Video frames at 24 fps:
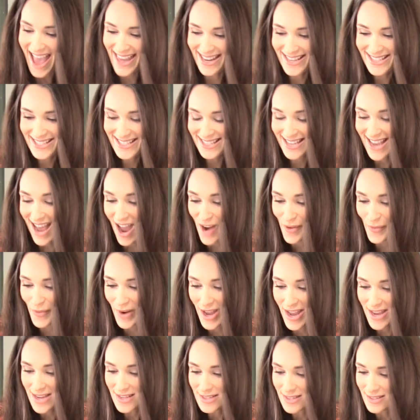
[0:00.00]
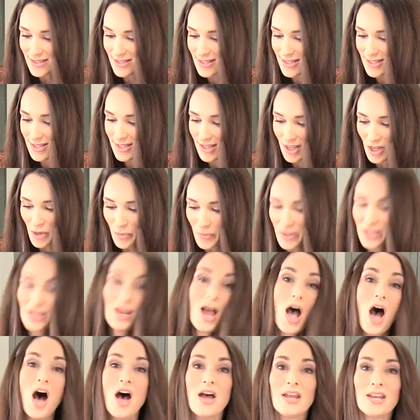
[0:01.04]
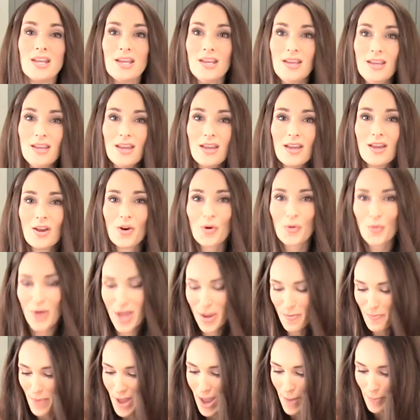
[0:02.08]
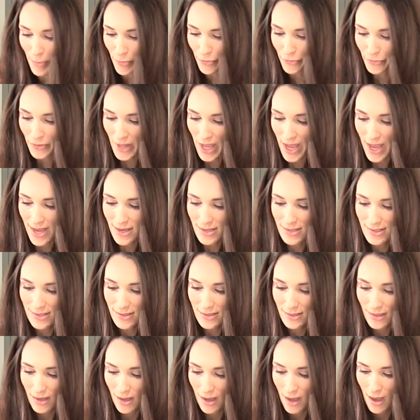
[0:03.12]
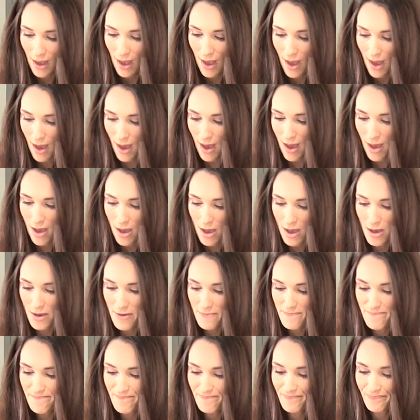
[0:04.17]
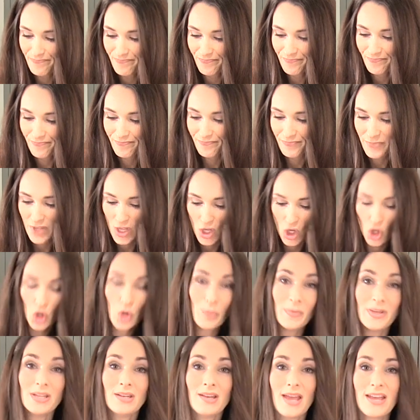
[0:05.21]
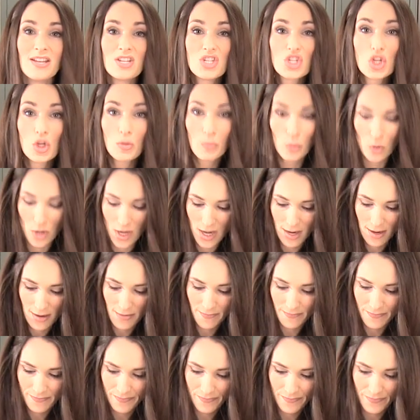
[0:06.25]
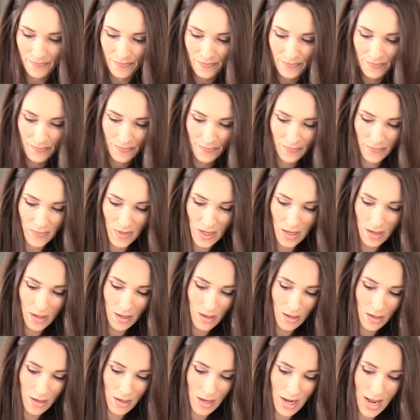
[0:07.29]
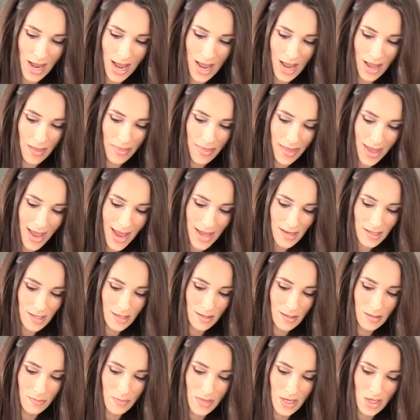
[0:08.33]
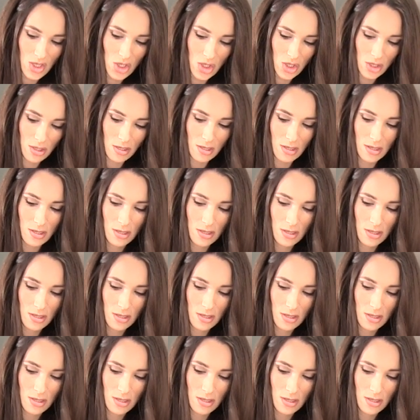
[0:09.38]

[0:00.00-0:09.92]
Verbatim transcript: And it's got raisins, cinnamon, honey, red pepper flakes, cumin, and turmeric. Going to add that to the mixture.